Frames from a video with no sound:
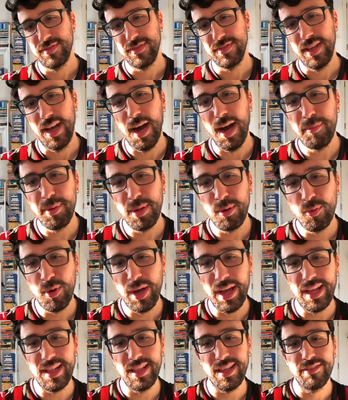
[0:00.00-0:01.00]
I've been
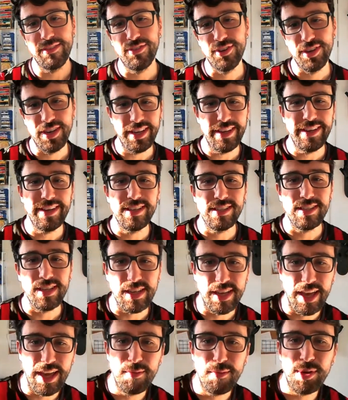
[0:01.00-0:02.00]
waiting for years a
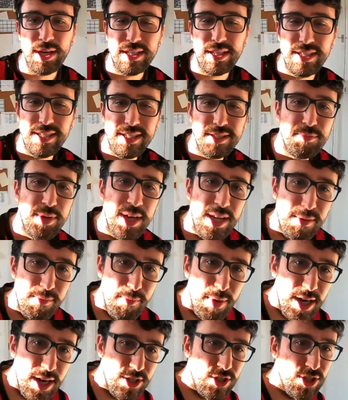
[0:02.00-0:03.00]
game like this, man.
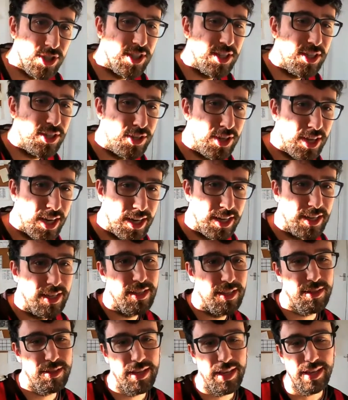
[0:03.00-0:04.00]
Manchester
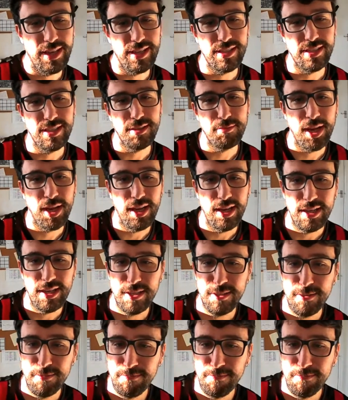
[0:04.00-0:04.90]
United, AC Milan.